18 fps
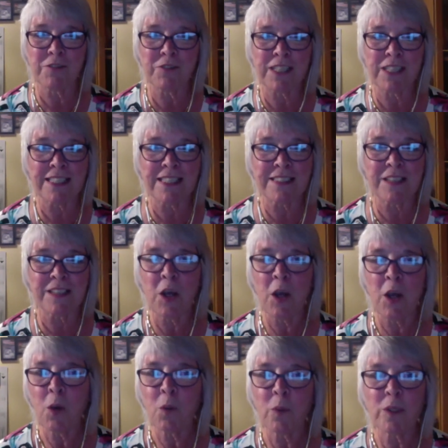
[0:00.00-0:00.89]
years,
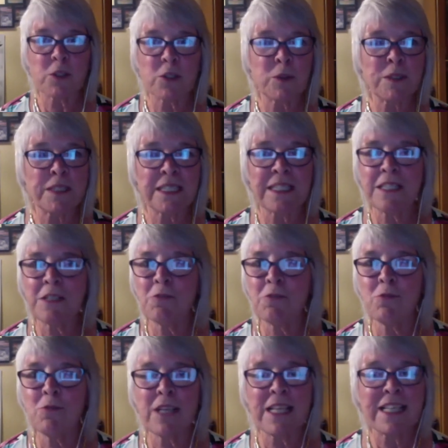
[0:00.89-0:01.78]
which we did in a
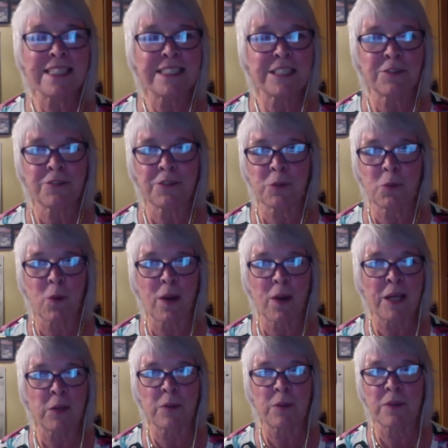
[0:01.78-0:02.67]
really different
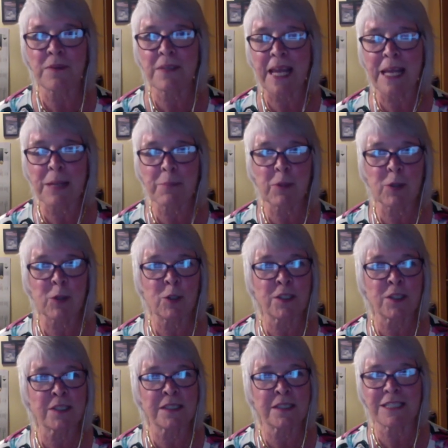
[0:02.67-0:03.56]
way with
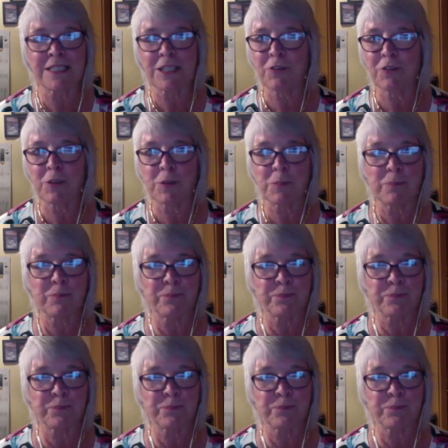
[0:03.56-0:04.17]
neighborhoods and different